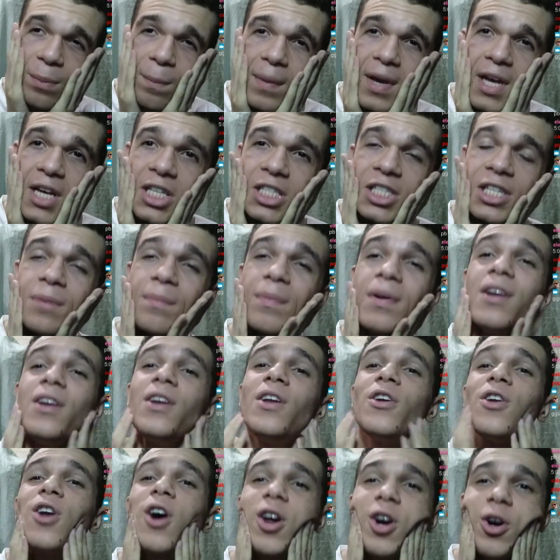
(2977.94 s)
amazing, but
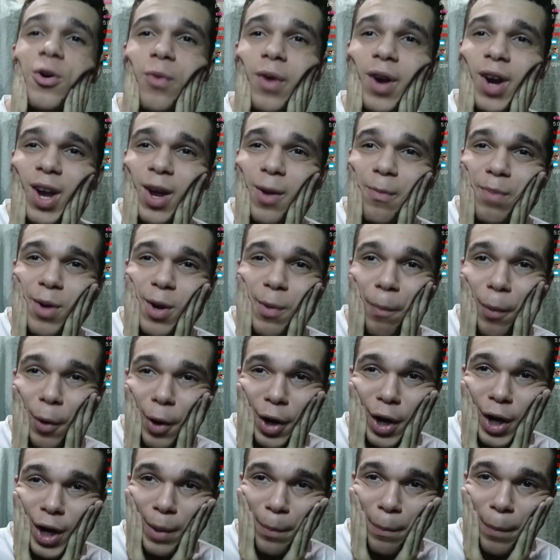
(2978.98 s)
in another way, people
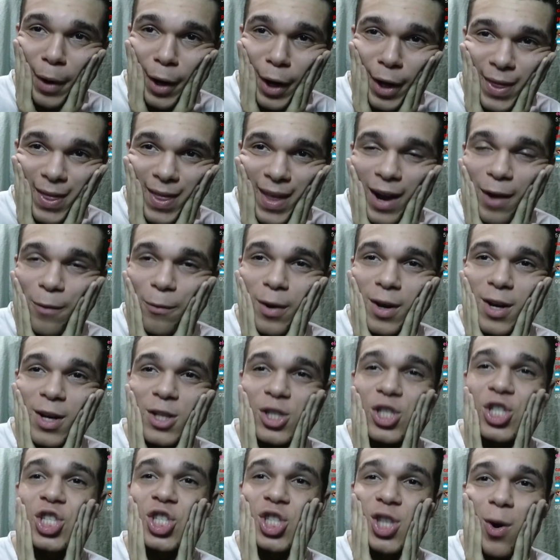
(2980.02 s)
are gonna put that run
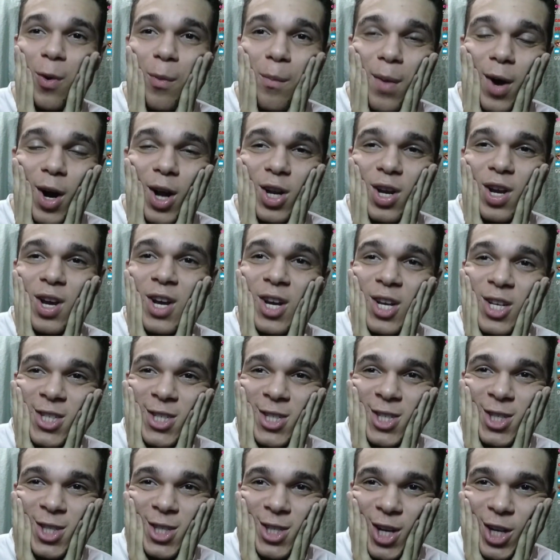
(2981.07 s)
in so much,
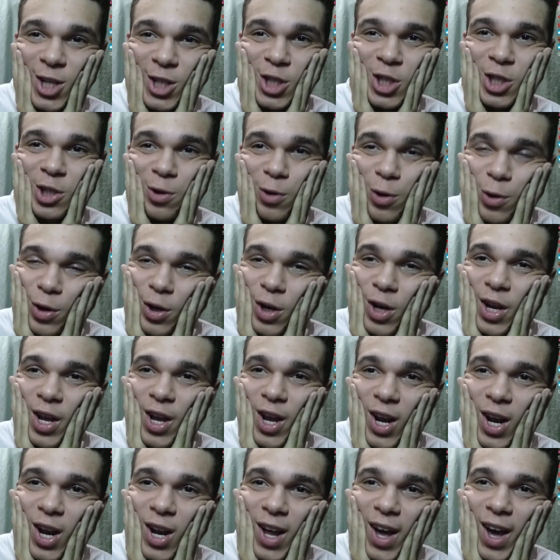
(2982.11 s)
such
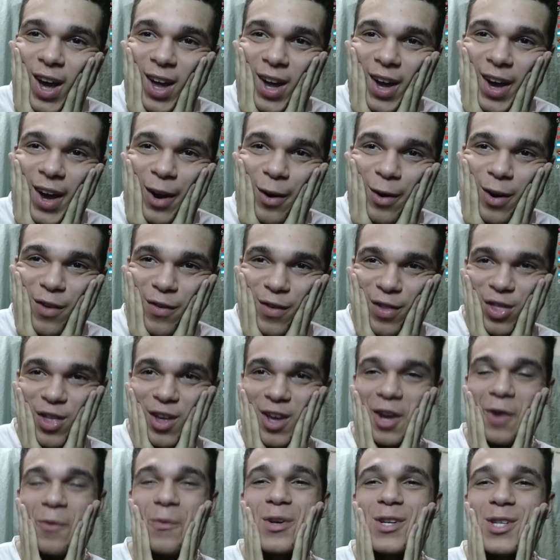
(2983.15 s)
scrutiny that I don't even
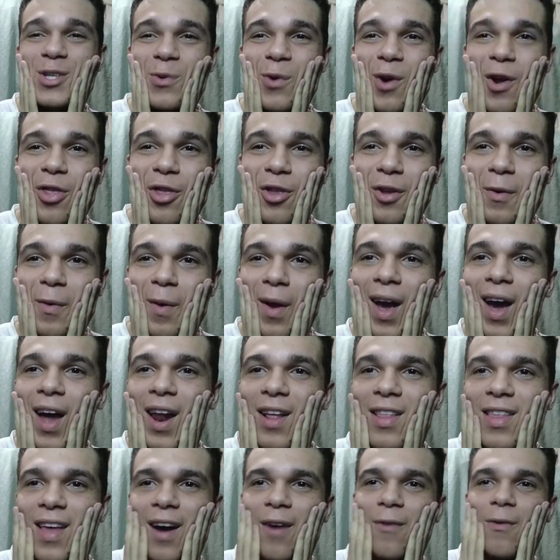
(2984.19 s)
think it was worth
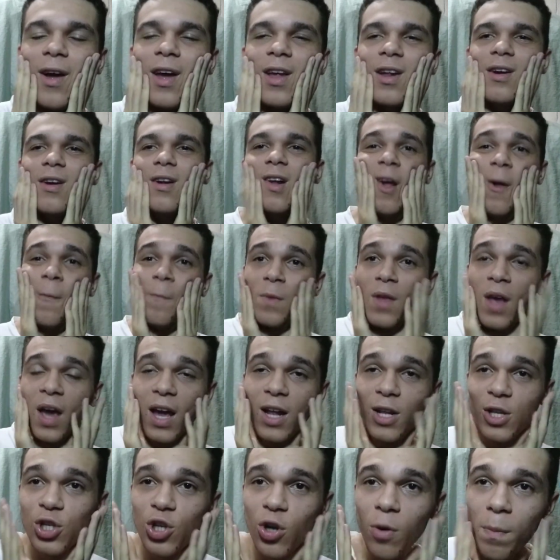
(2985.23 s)
getting that record.
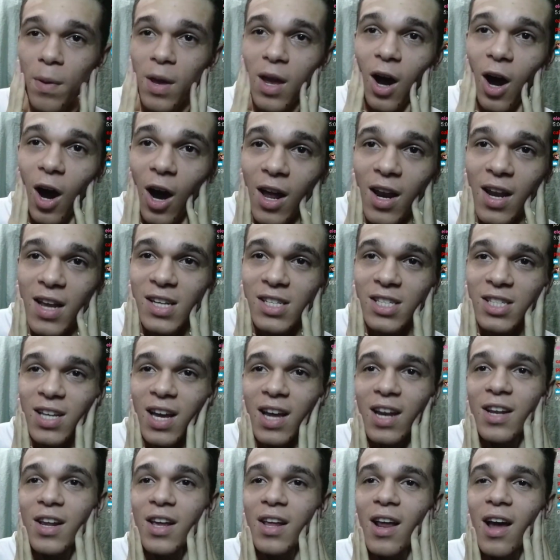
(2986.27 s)
And to be honest,
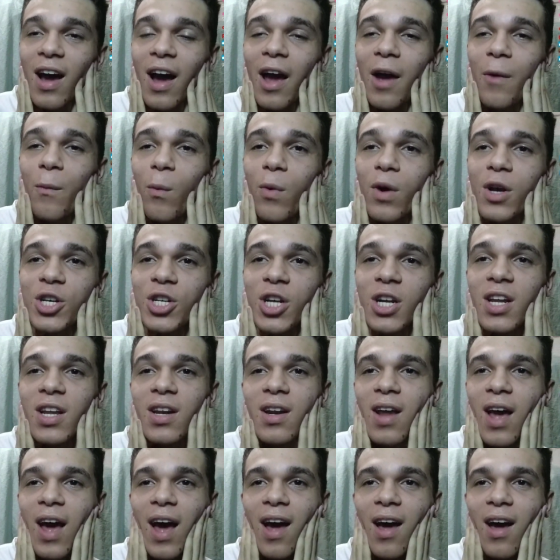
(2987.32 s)
I did. I wish I
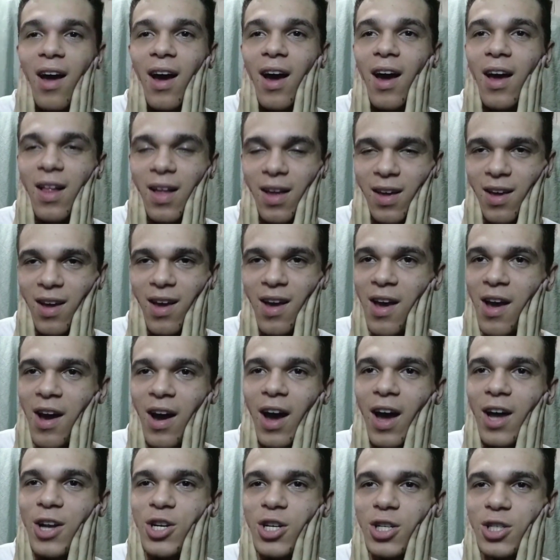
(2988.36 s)
didn't have. I like.
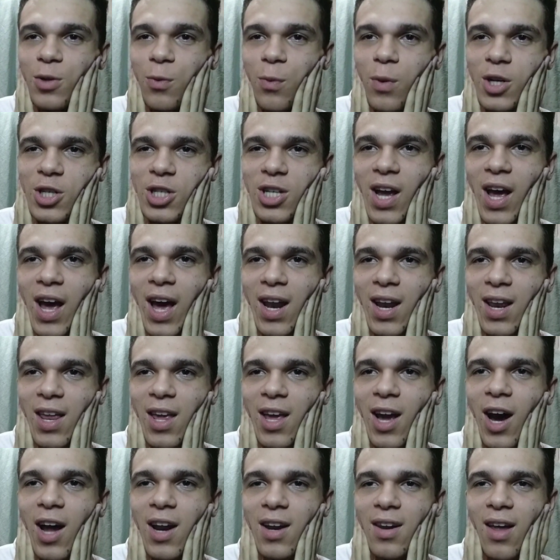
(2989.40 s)
I just wish I
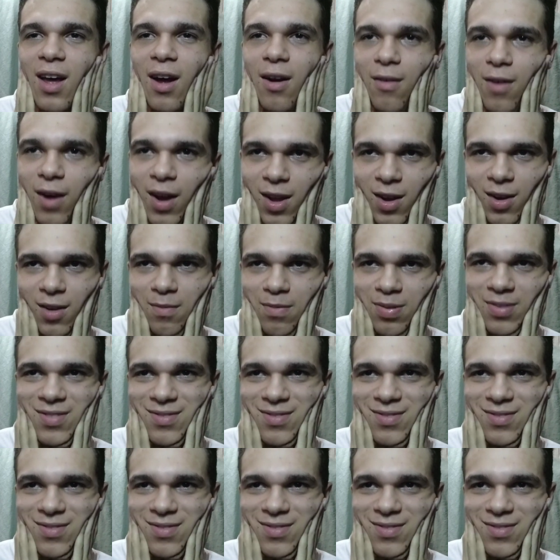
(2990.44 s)
hadn't gotten that record